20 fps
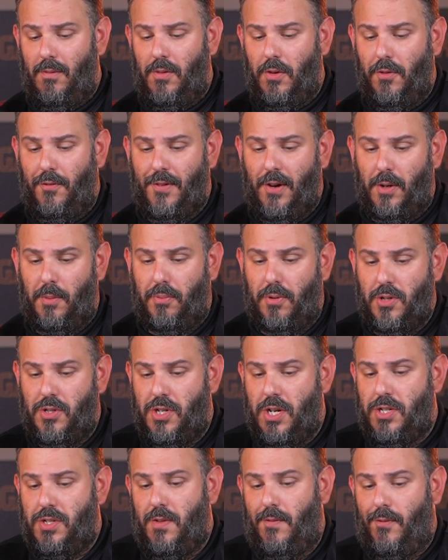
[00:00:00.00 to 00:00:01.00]
newfound
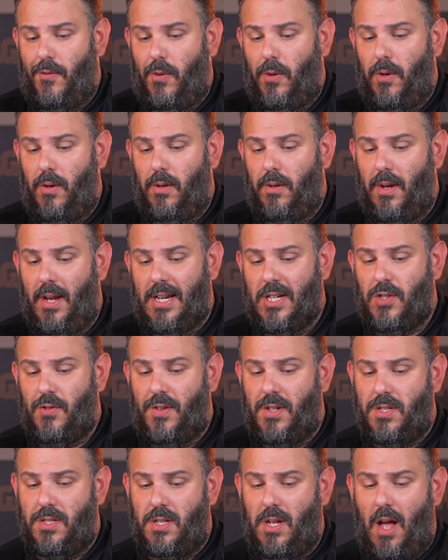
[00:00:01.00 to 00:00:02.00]
appreciation for
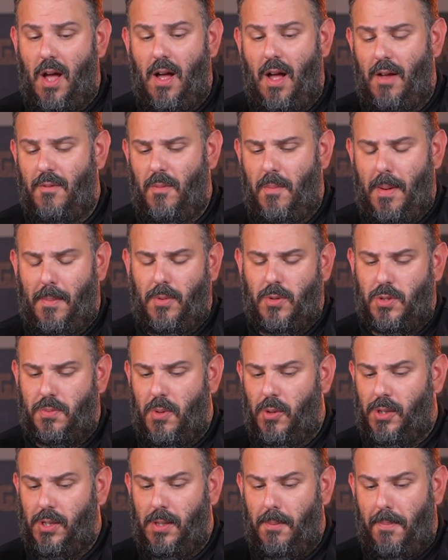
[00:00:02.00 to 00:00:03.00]
HVC. I remember
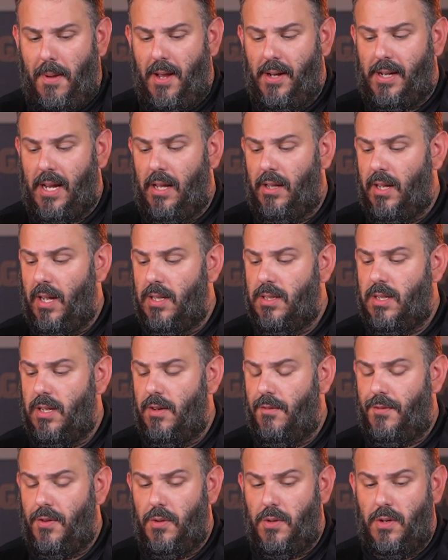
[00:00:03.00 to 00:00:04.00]
smoking the Pan Caliente
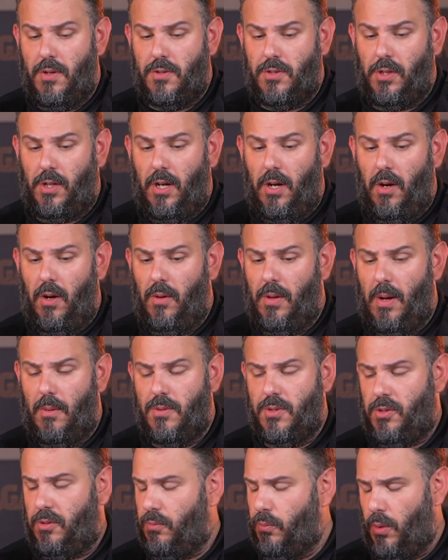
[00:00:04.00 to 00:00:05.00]
a few years ago. That
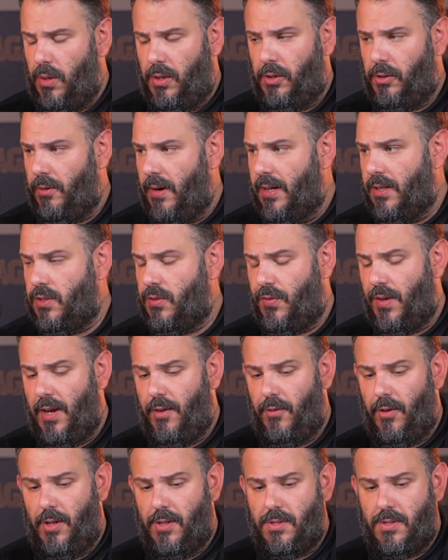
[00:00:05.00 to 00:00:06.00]
was one of Greg's
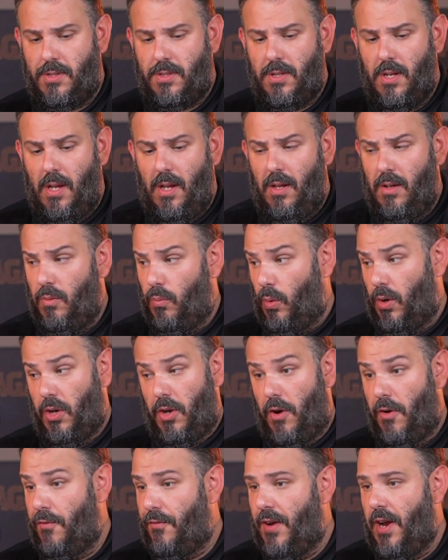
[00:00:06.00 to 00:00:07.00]
favorites, one of
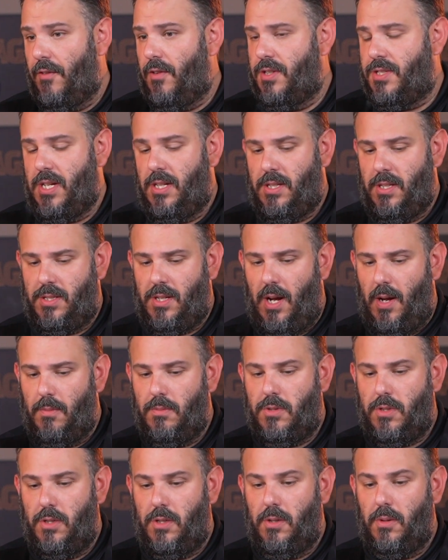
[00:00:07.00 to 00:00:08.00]
your favorites at the time
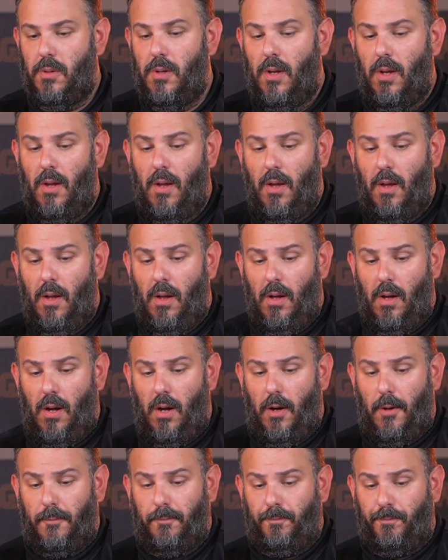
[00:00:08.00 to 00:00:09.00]
too.
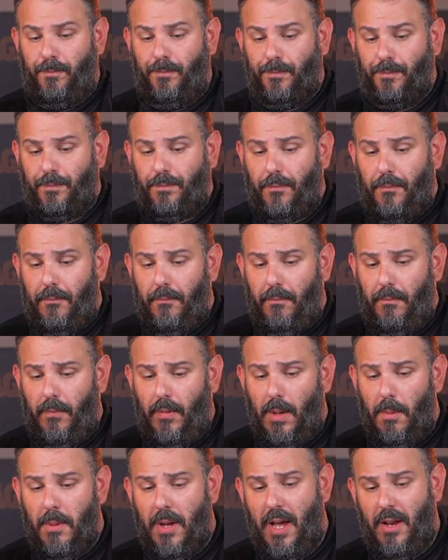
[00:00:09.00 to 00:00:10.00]

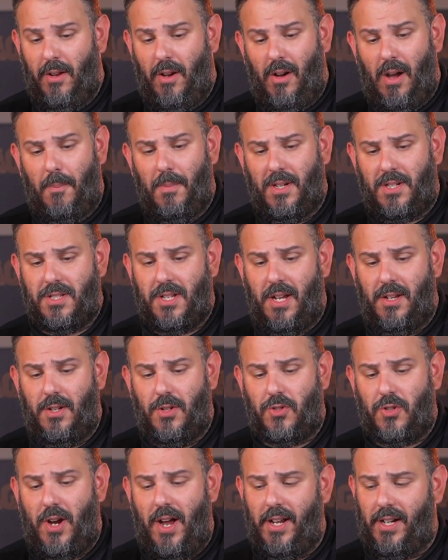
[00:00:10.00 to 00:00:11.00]
Yeah, no, I'm excited to
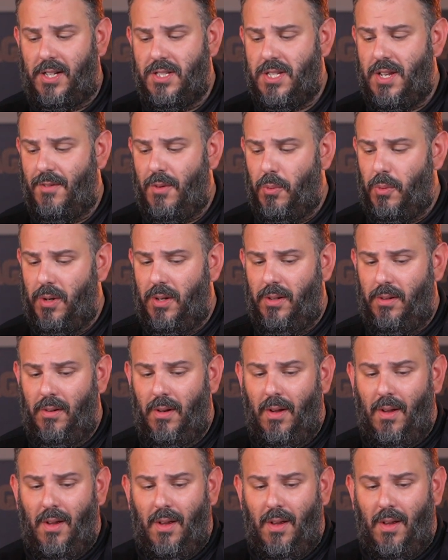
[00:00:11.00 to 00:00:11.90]
try it because even when